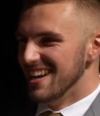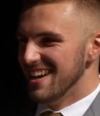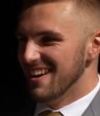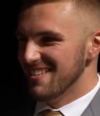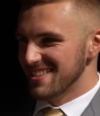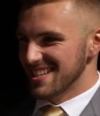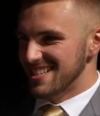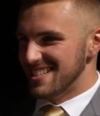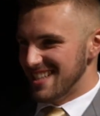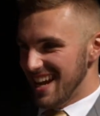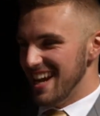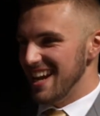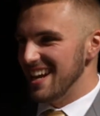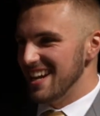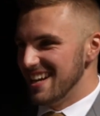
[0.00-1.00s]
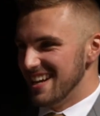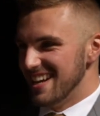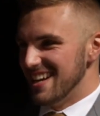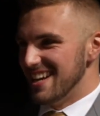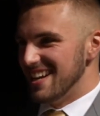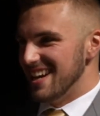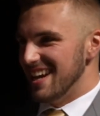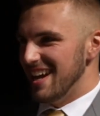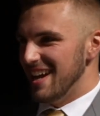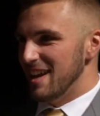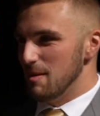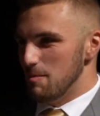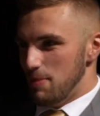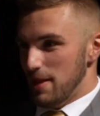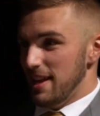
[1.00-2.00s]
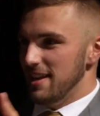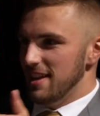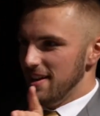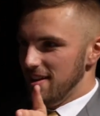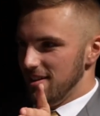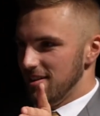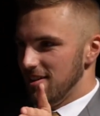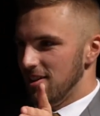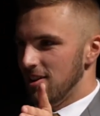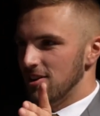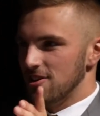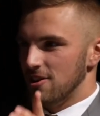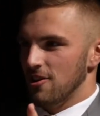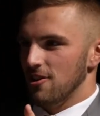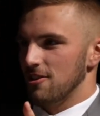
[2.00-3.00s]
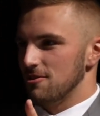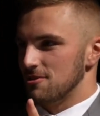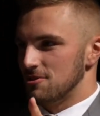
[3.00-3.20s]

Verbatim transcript: you have to say an opinion on cargo